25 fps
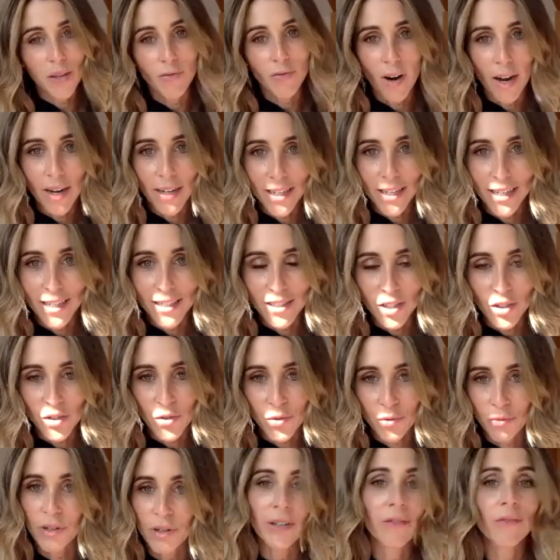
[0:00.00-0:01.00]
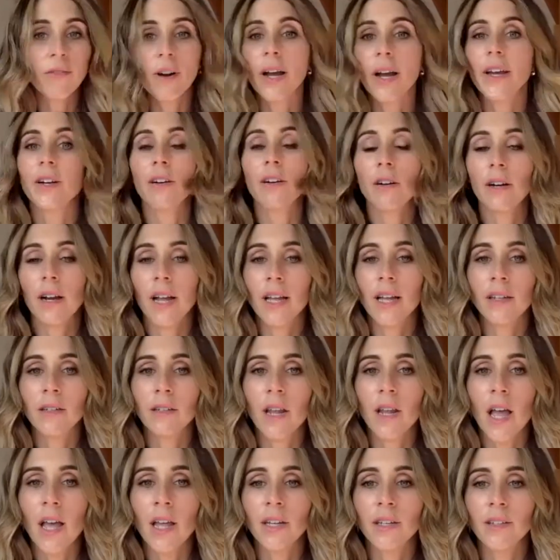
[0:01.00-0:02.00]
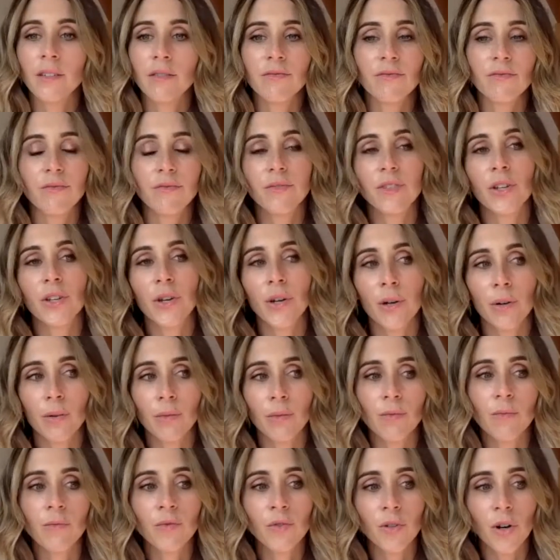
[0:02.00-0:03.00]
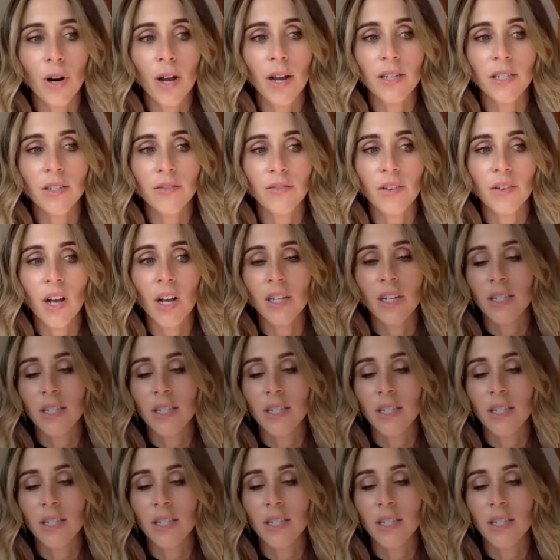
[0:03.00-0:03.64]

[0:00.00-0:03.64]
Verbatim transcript: writing as a screenwriter and and, you know, trying to find